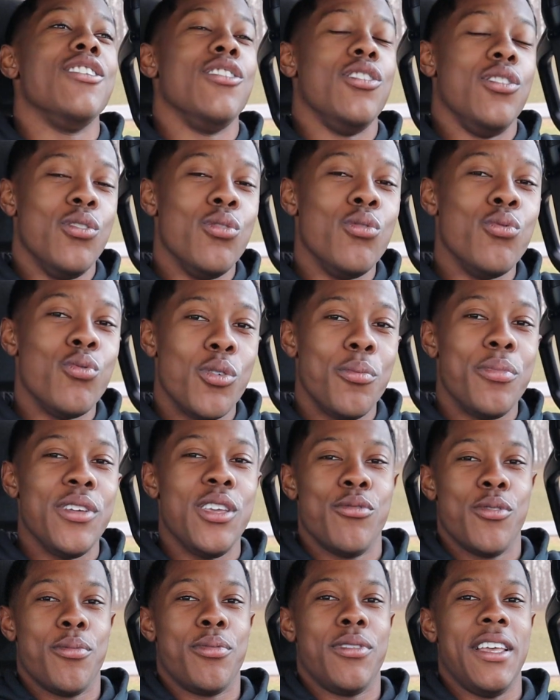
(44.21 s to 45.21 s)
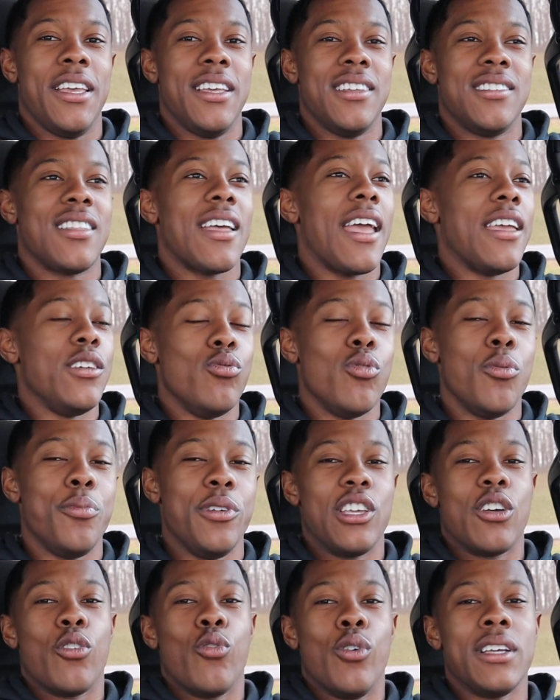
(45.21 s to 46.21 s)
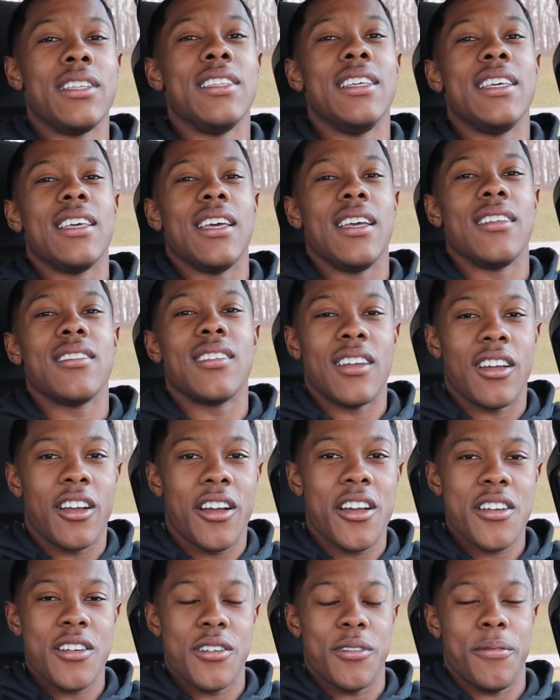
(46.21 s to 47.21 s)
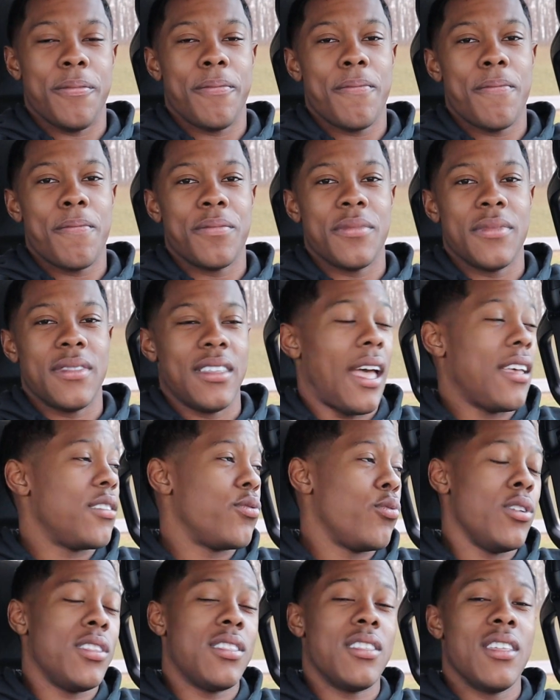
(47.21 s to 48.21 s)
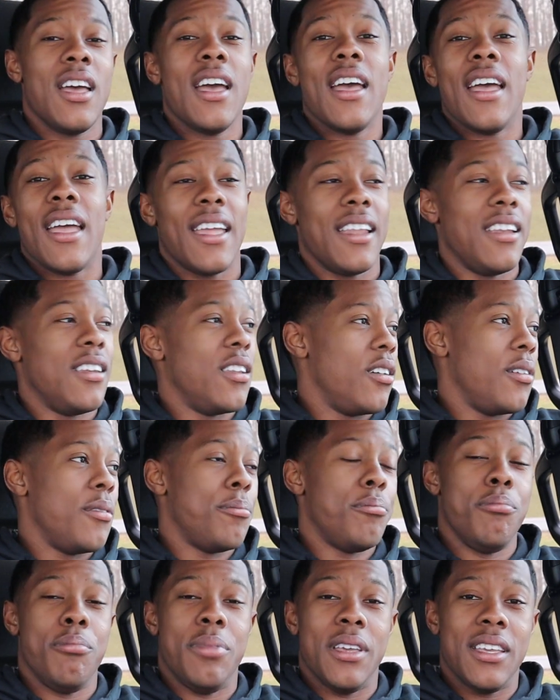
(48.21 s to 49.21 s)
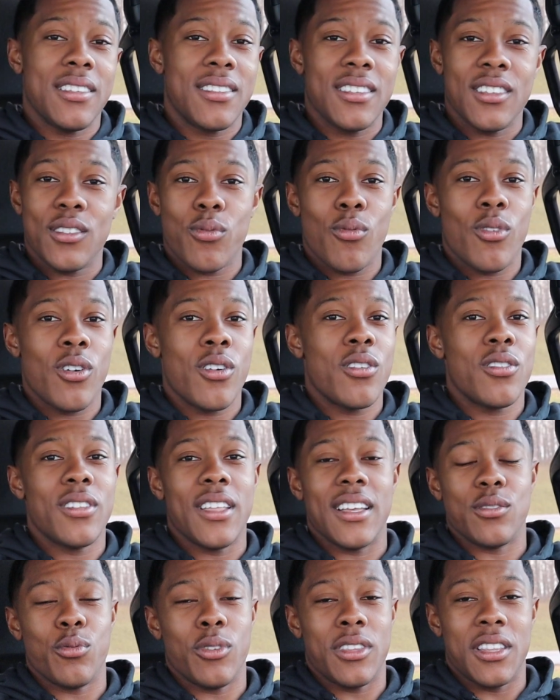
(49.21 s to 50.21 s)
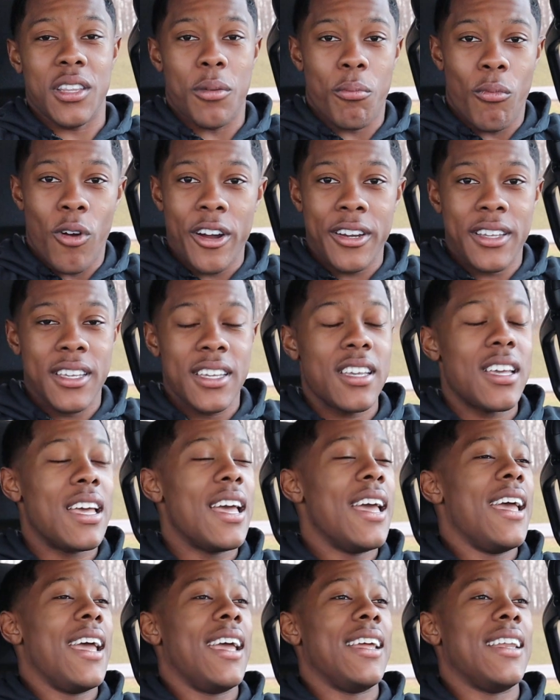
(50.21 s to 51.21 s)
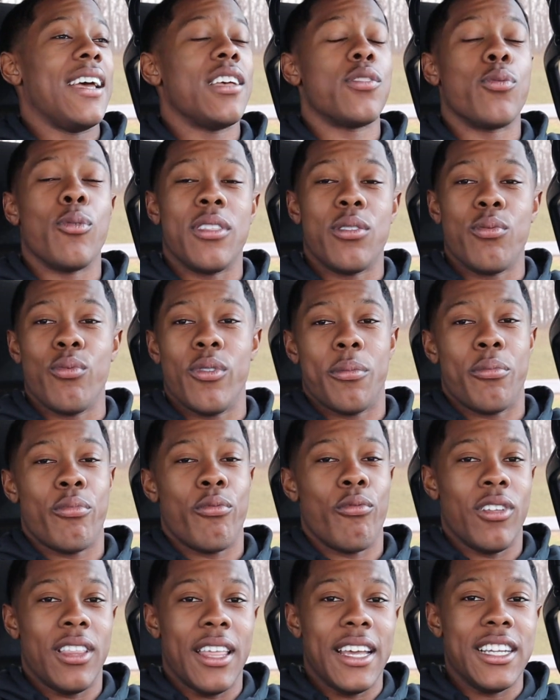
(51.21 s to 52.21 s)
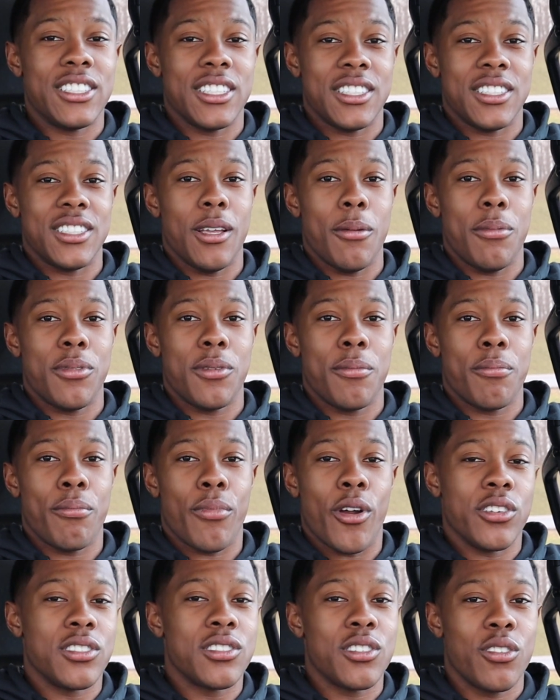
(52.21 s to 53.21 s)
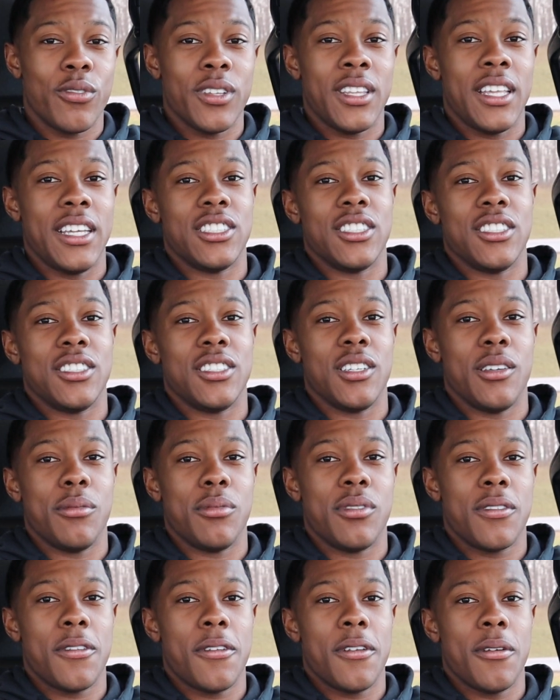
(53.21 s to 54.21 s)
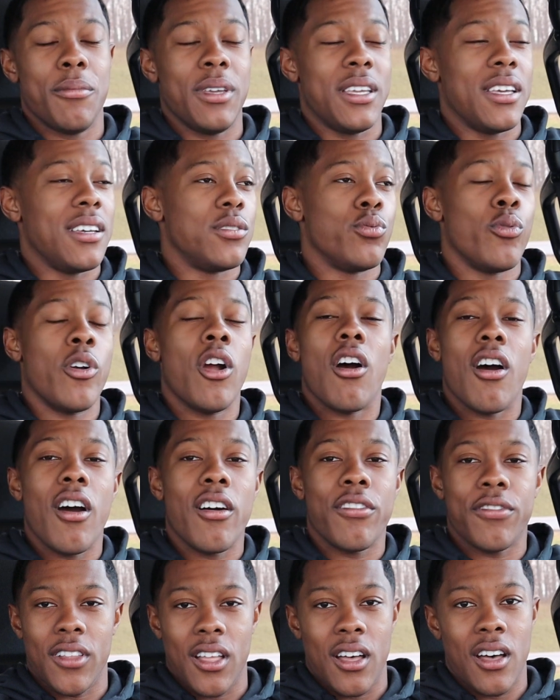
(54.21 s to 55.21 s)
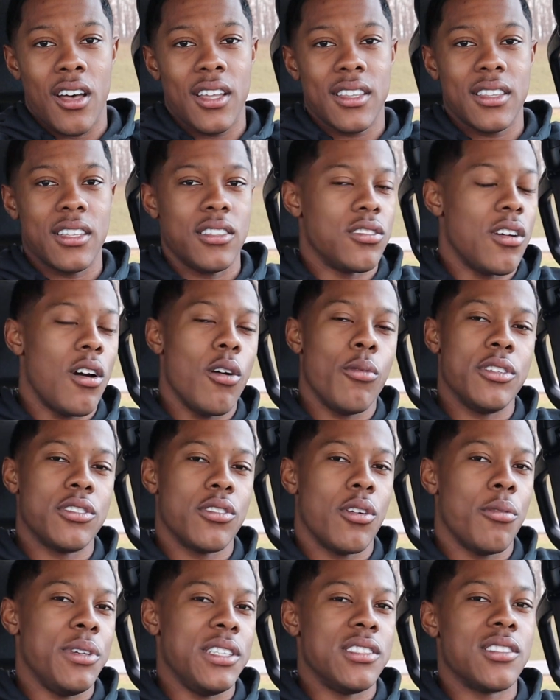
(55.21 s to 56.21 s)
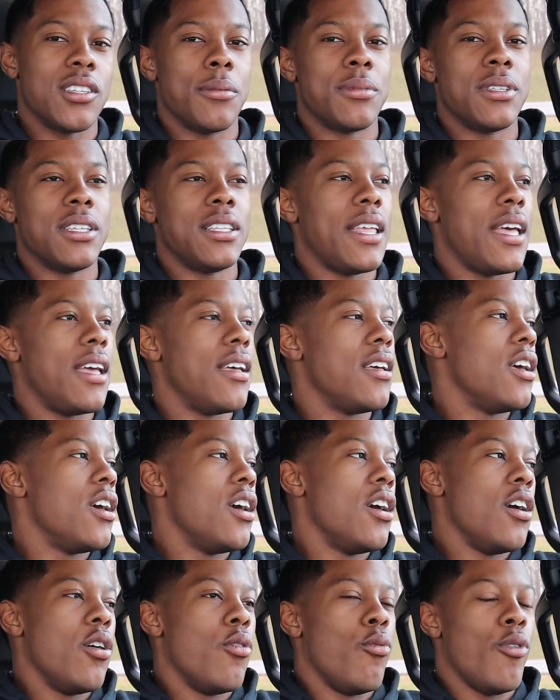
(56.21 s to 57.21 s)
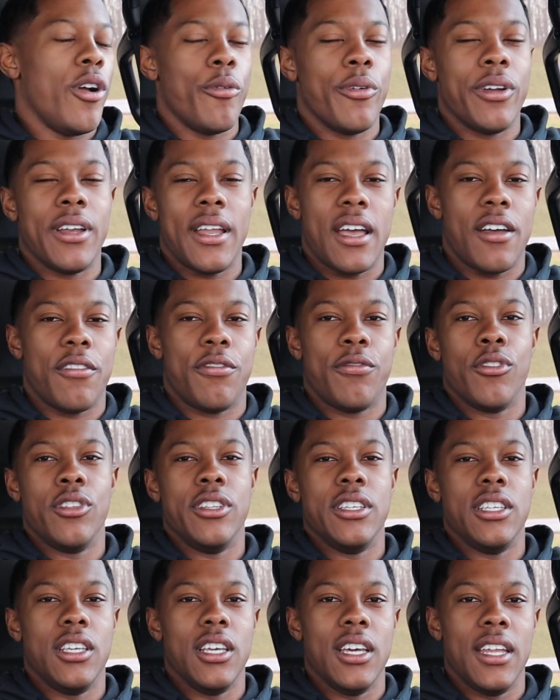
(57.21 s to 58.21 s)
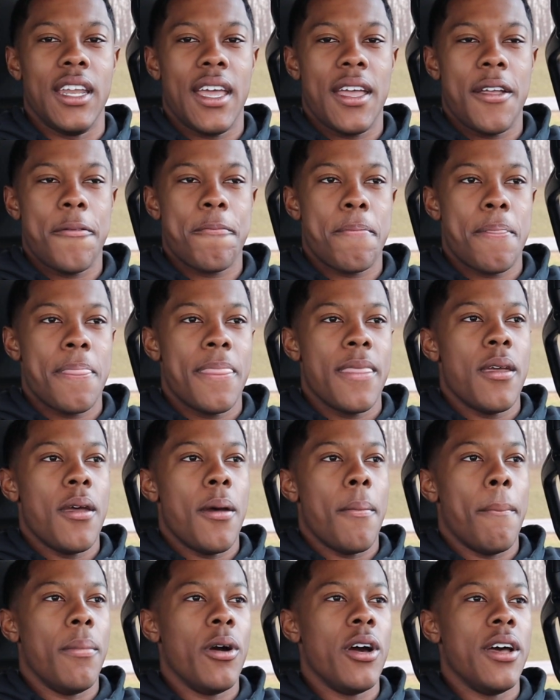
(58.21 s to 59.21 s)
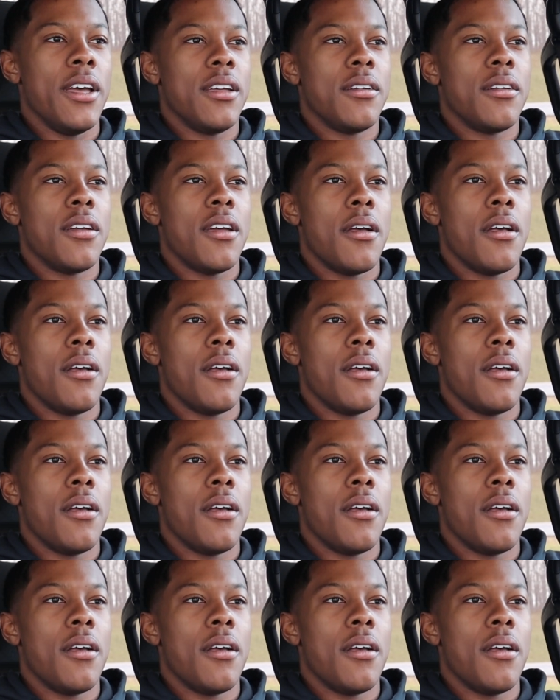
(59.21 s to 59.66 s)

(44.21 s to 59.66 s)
you will be replaced and you will be quickly kicked to the curb. That's with in the business world, that's within the market, and that's with relationships, personal relationships. Because we're all flawed. There's always going to be something that where we're not fully good at. But